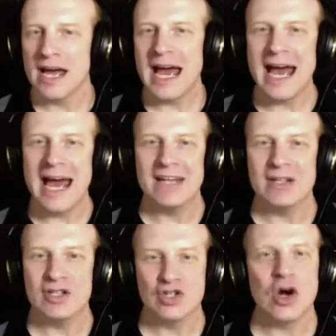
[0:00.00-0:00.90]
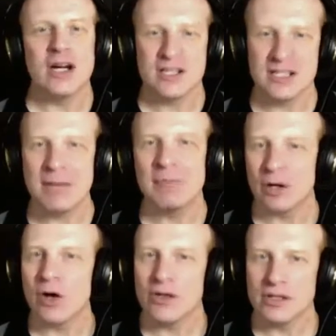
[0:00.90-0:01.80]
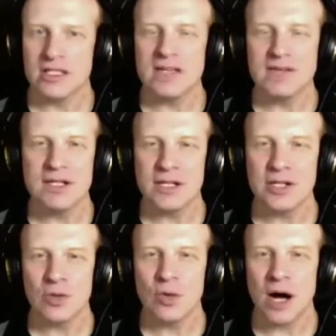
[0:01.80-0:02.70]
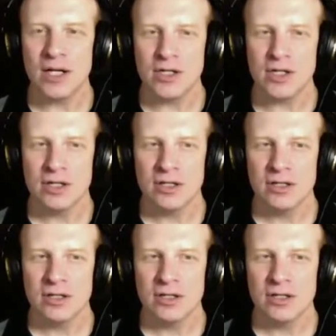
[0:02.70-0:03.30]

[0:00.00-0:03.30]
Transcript: and start assembling all the T V that you watched,